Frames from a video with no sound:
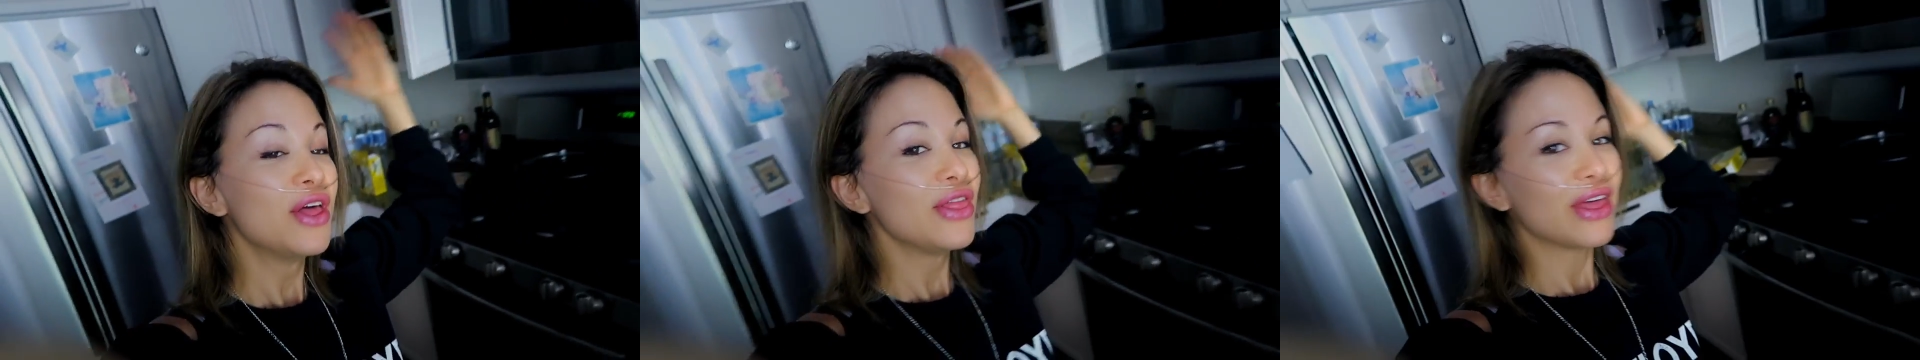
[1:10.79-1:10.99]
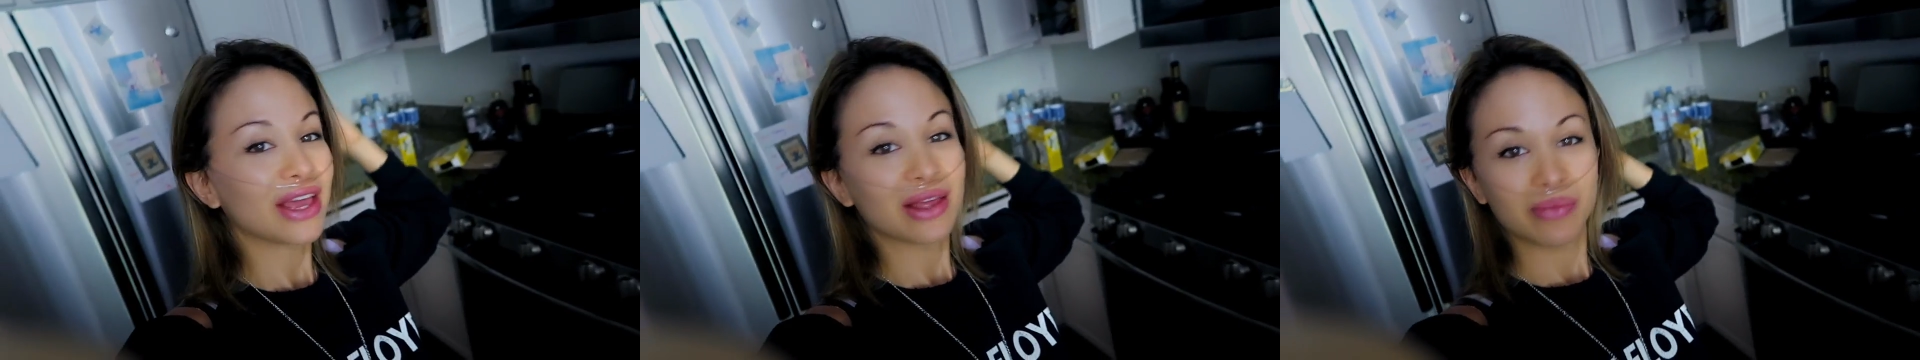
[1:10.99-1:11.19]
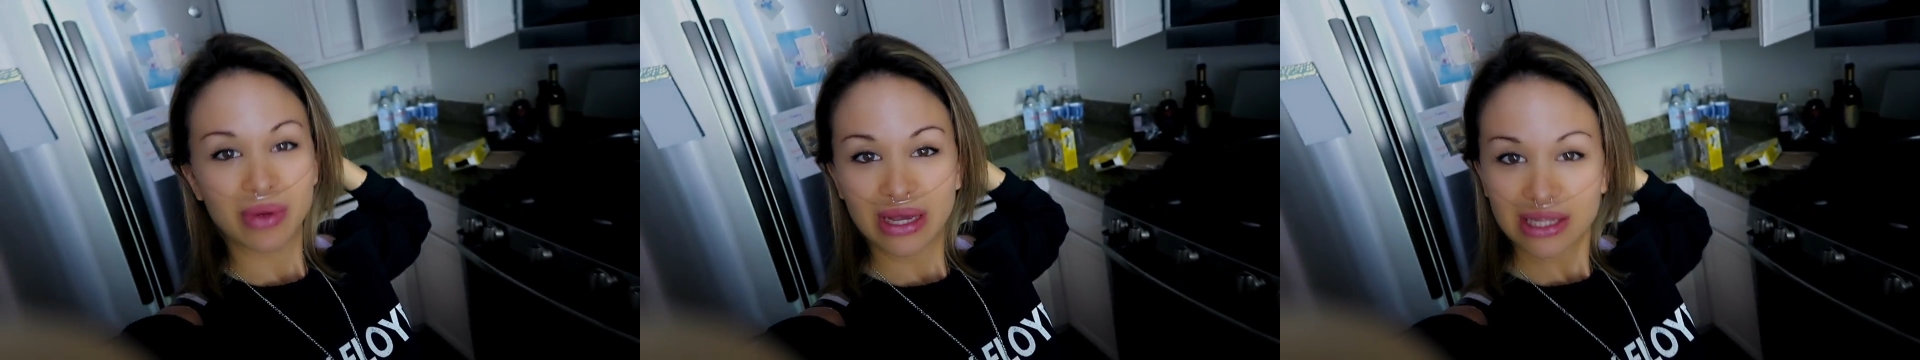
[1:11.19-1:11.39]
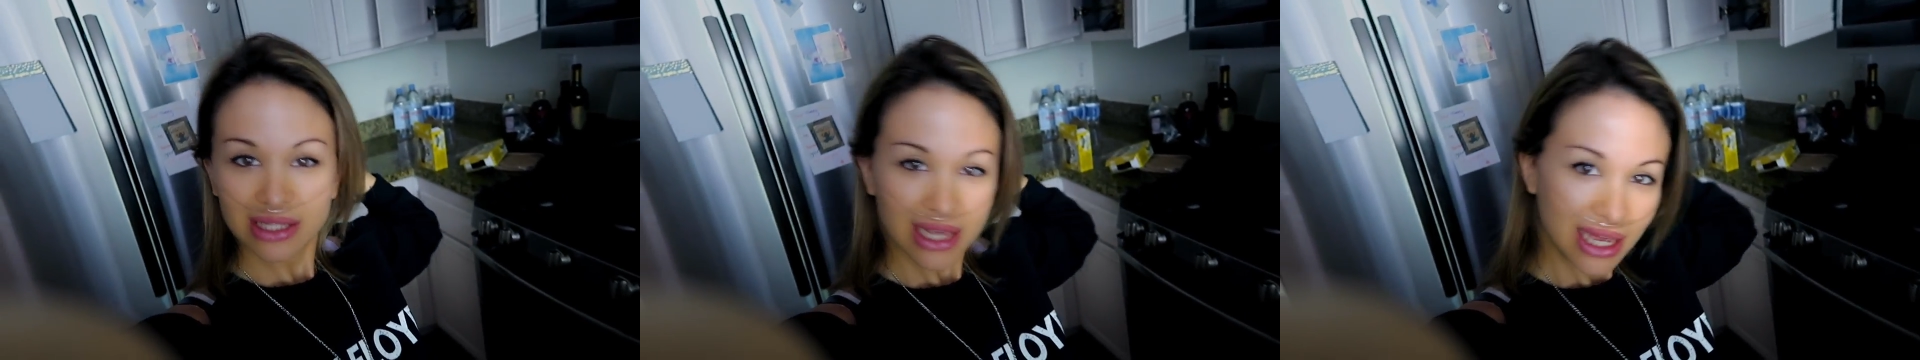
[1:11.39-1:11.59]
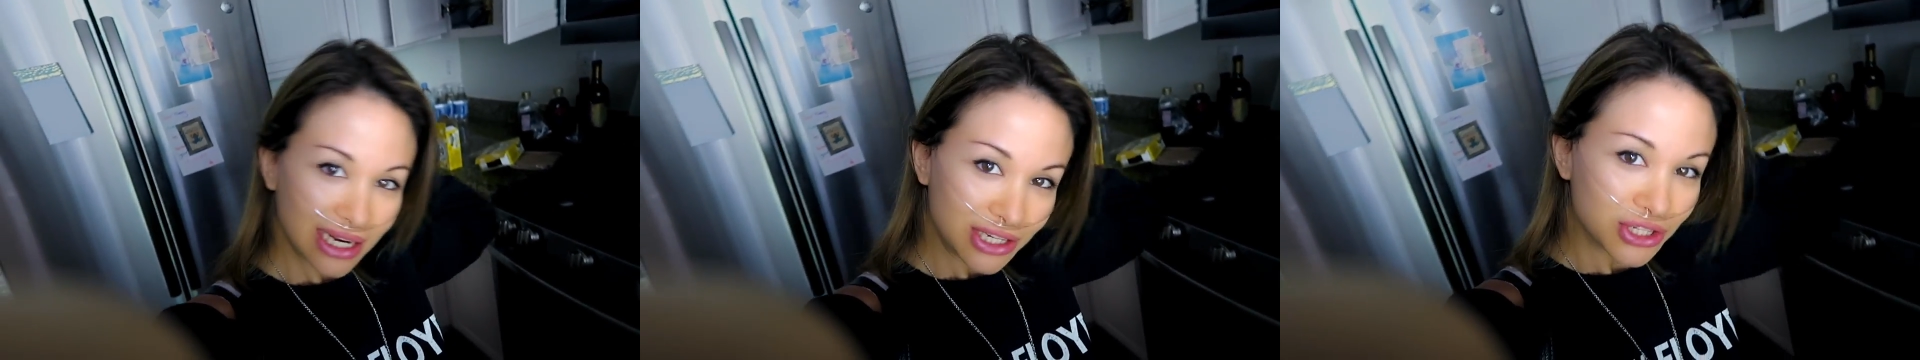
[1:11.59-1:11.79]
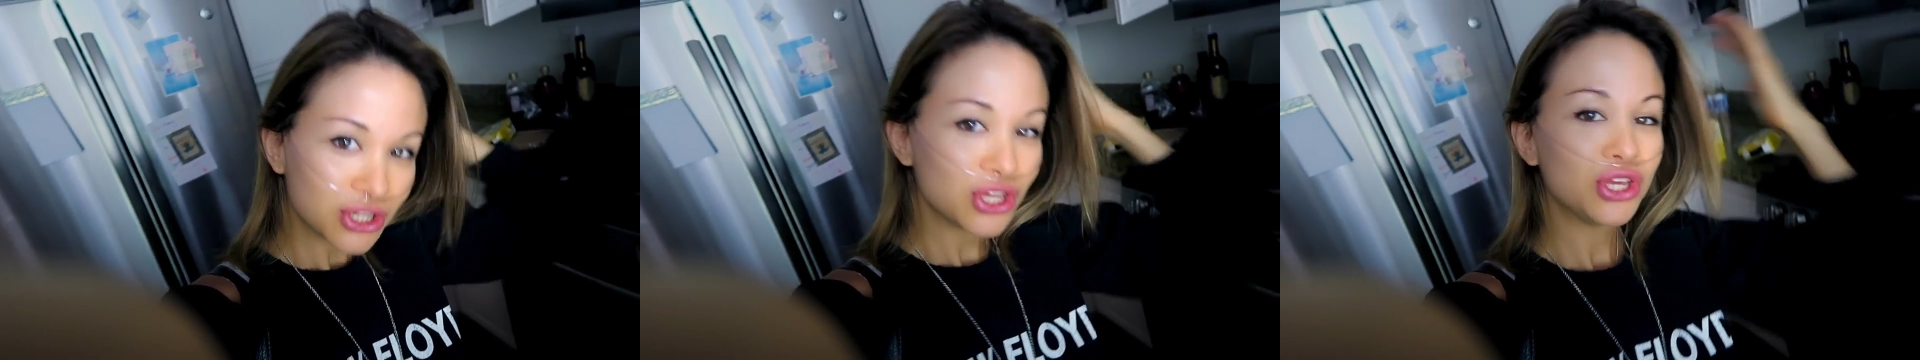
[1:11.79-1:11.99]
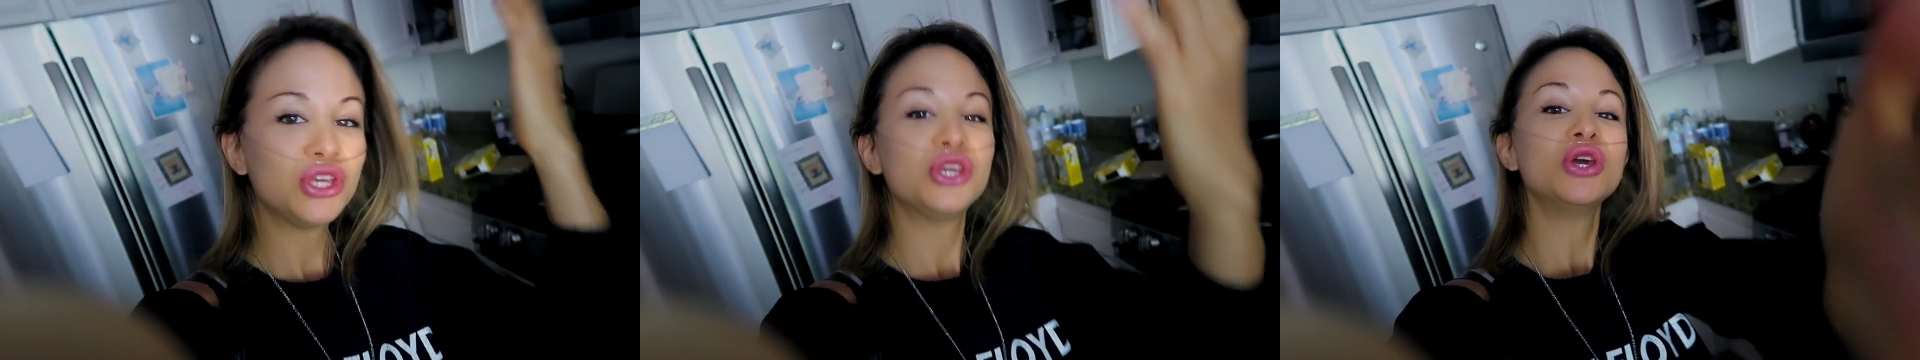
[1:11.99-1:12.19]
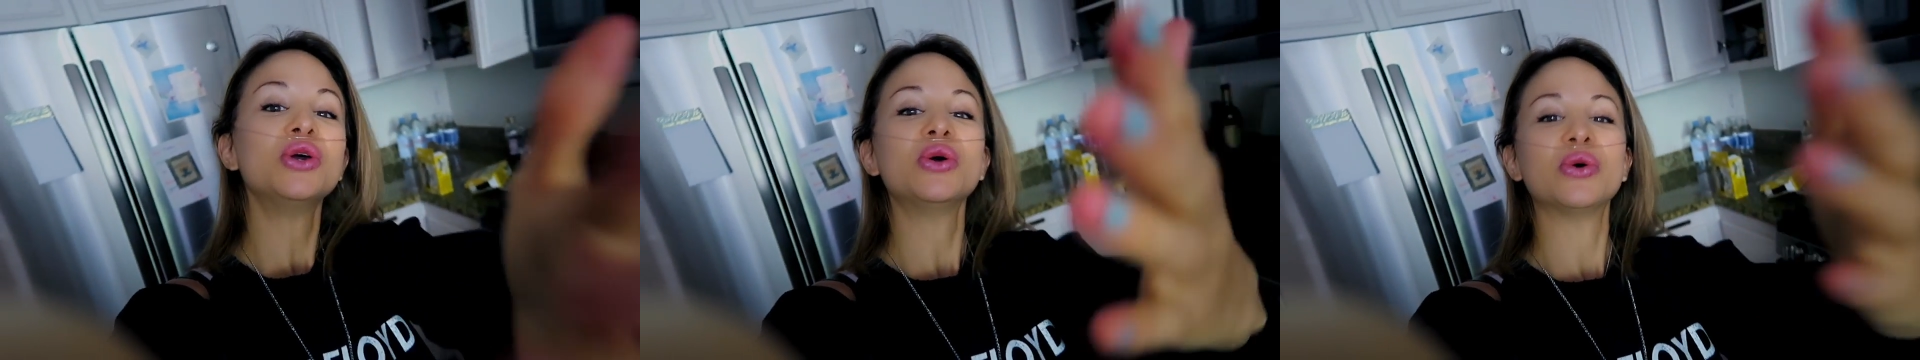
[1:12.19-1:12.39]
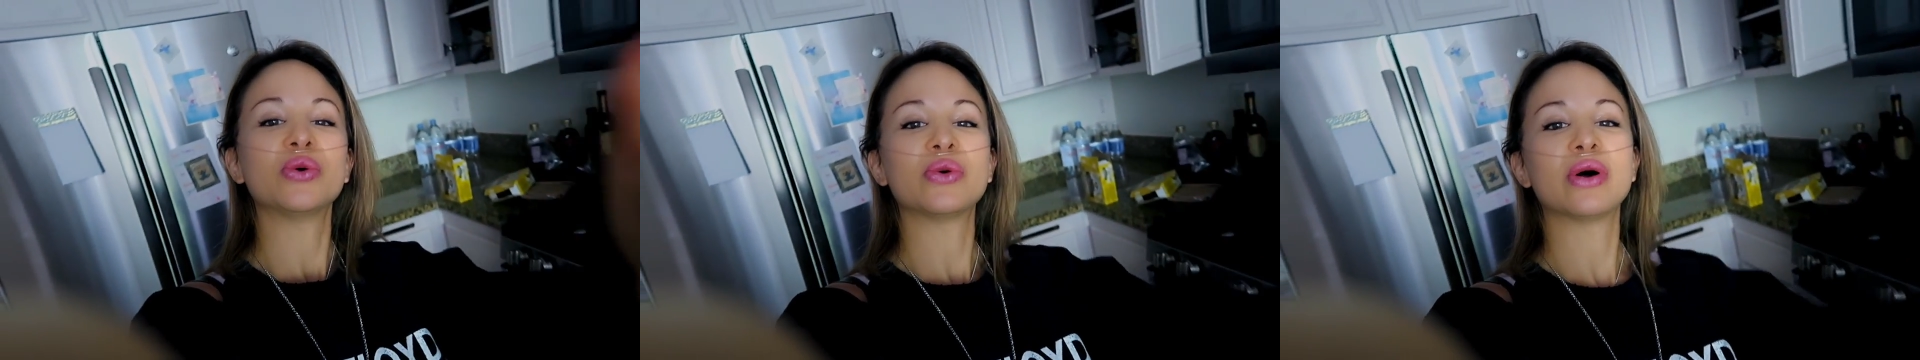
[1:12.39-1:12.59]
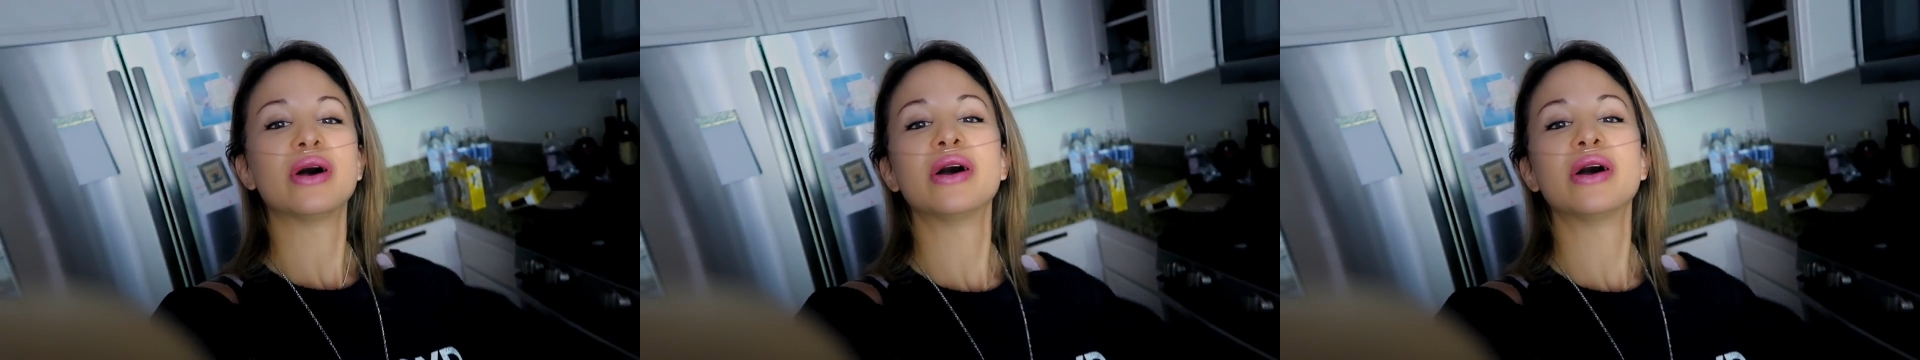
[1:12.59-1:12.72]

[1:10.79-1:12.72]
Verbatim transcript: they can be exciting to you.